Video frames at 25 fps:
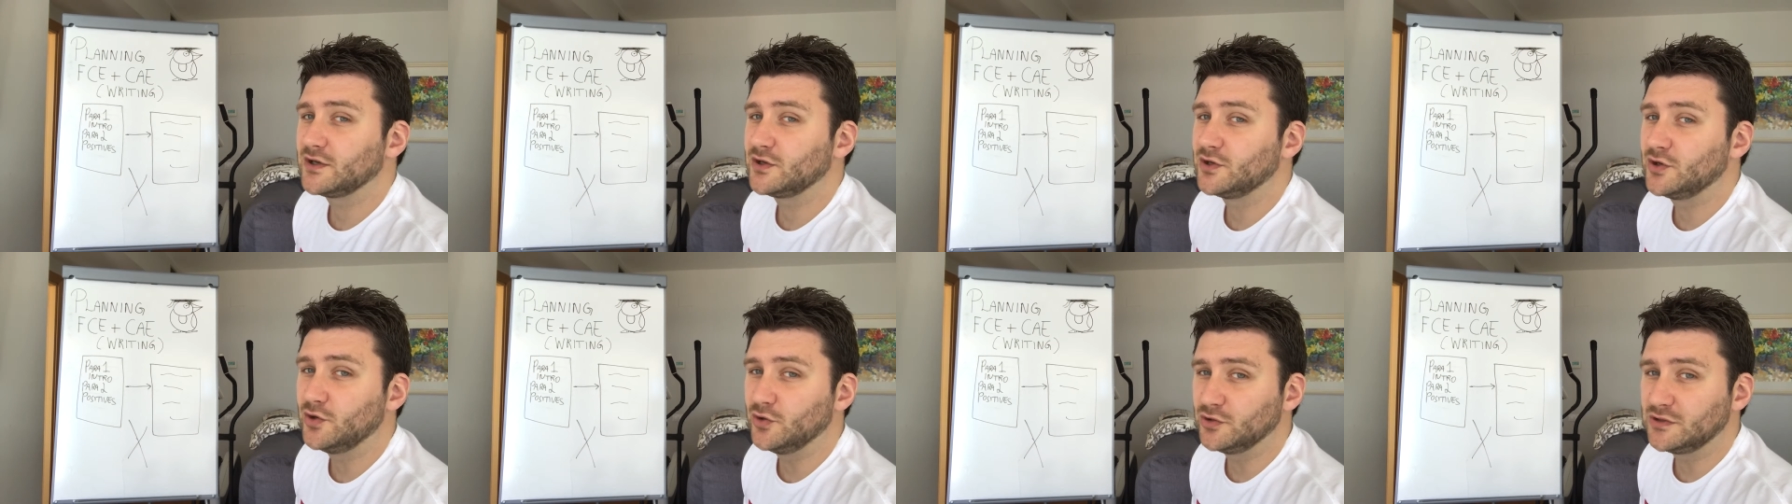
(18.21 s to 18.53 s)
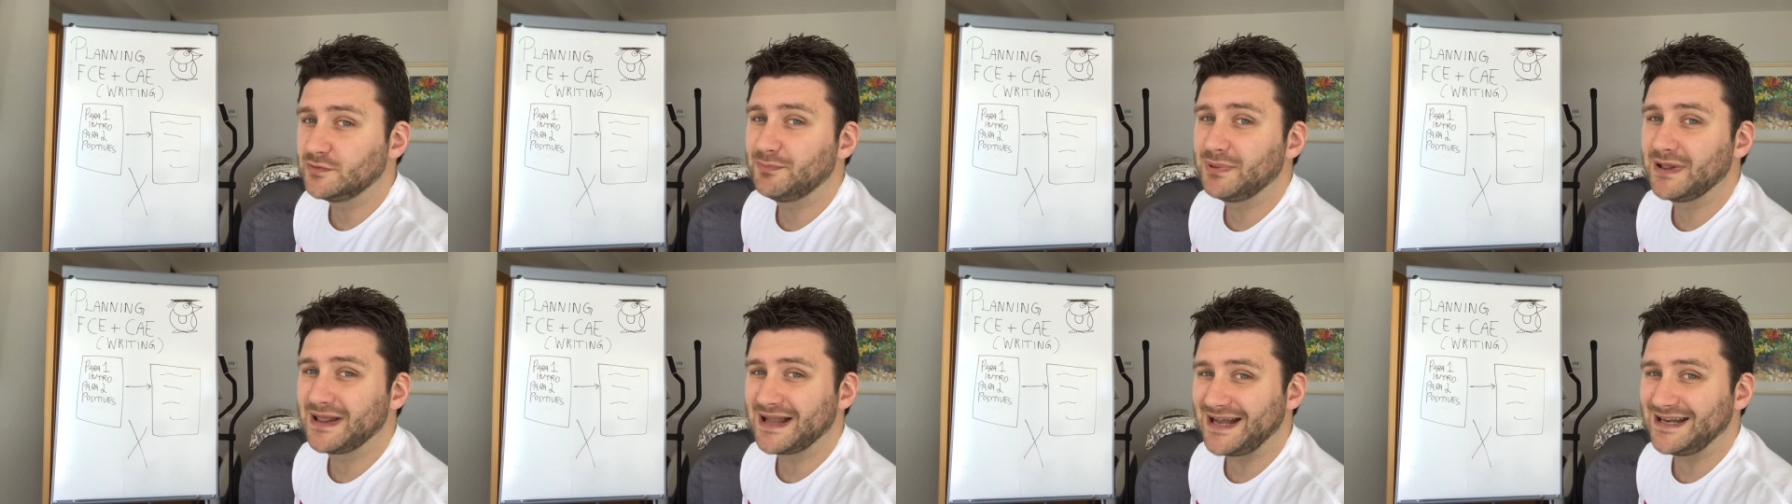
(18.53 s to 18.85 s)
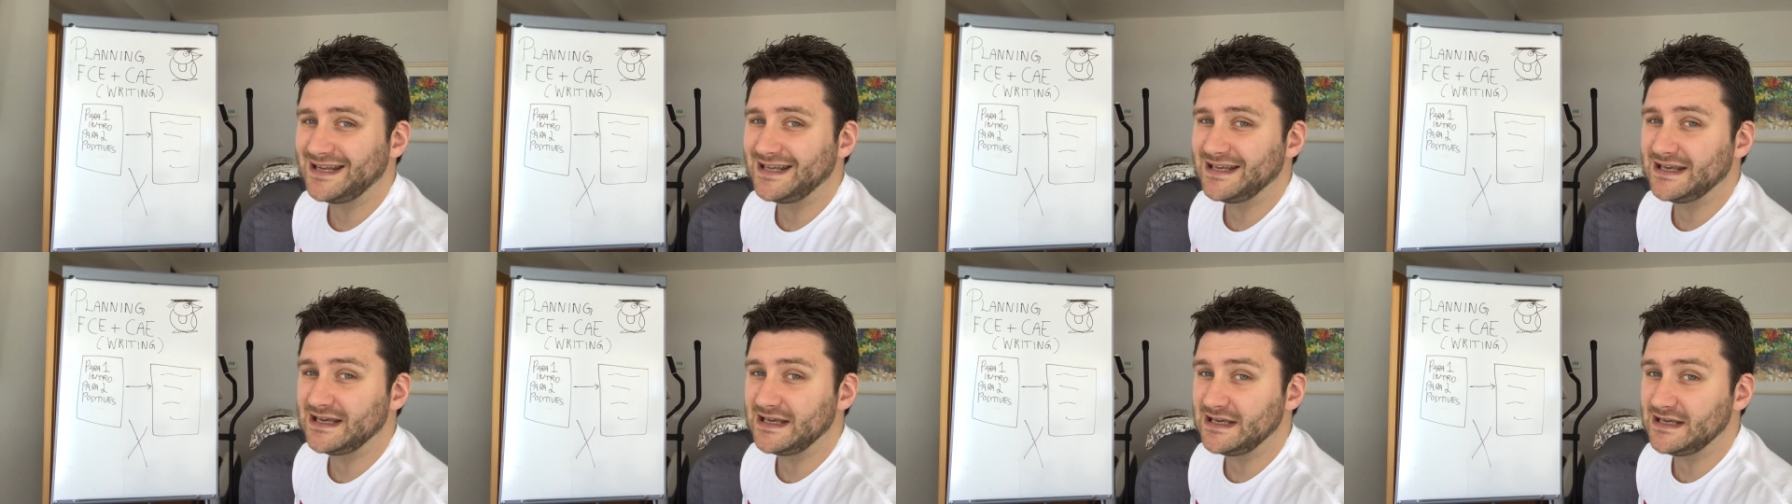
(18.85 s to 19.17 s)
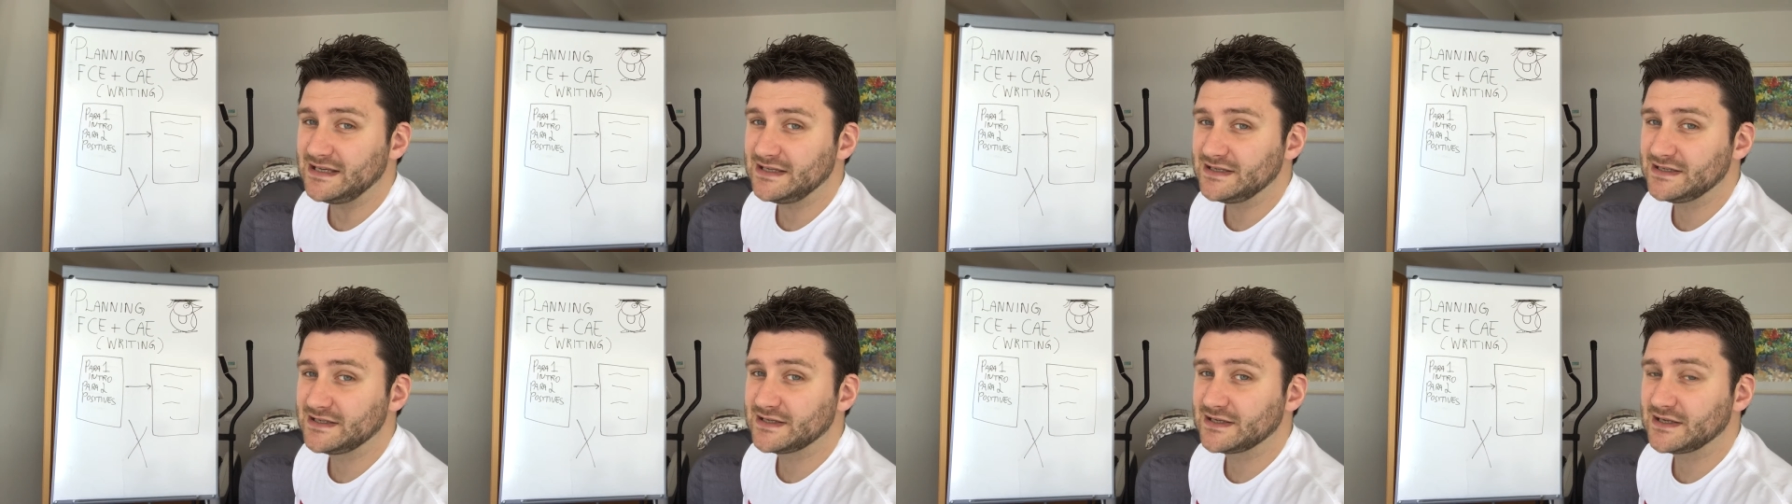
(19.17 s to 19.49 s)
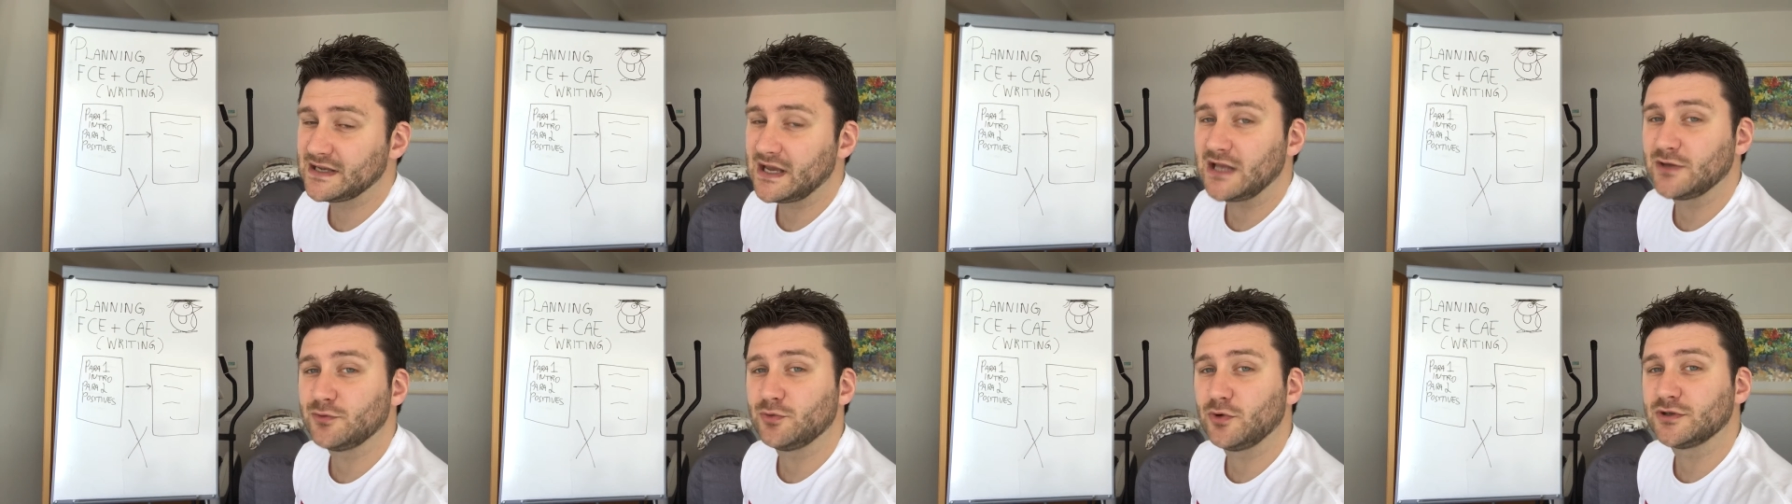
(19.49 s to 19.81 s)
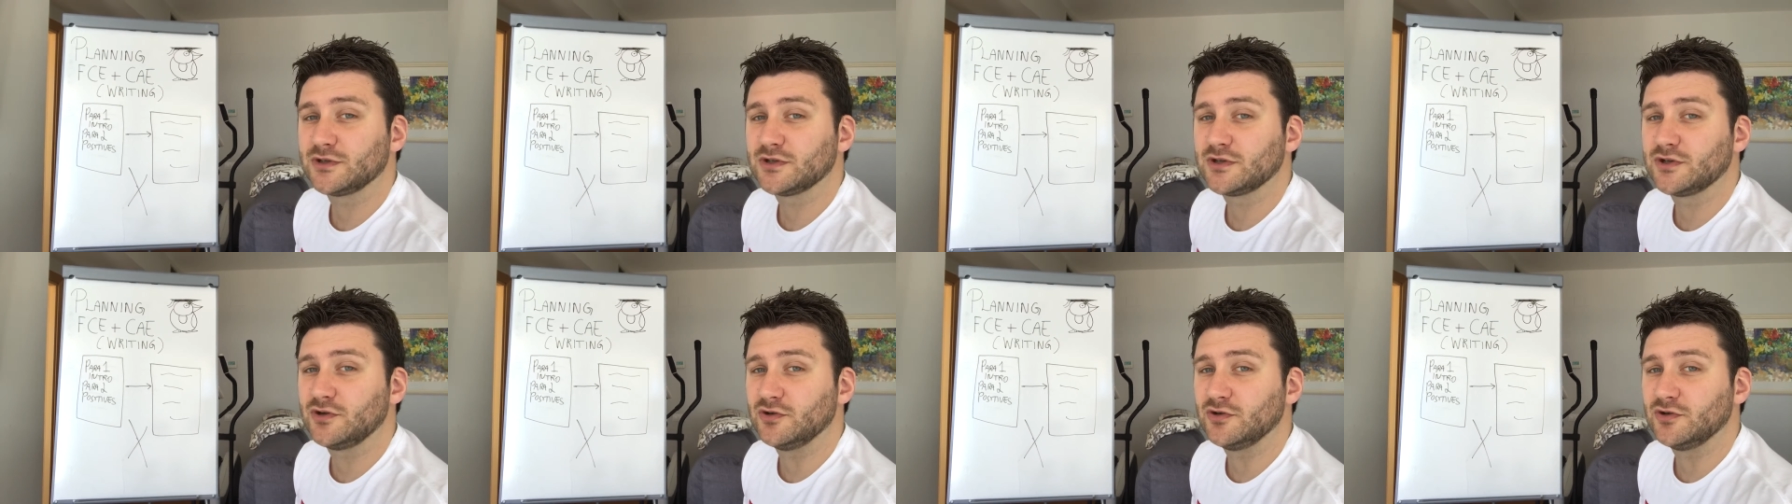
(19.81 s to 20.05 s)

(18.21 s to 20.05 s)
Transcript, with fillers: good planning is and what